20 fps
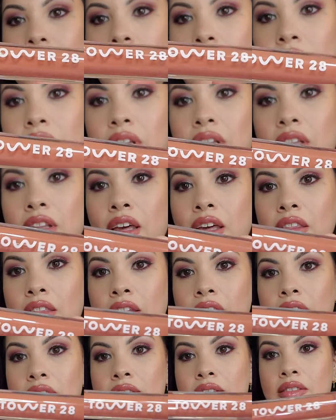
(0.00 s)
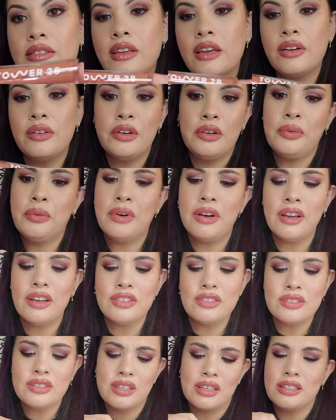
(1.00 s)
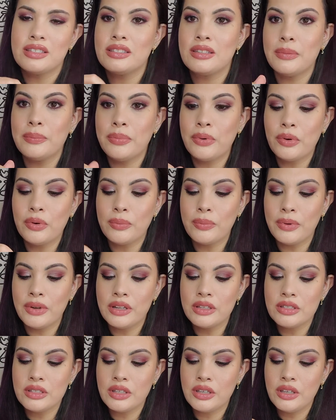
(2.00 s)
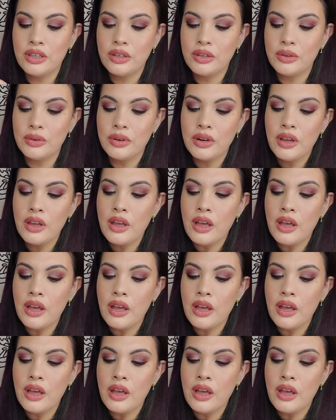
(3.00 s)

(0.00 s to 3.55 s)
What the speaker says: I really like this. I don't know why. It's just like simple, but it's cute.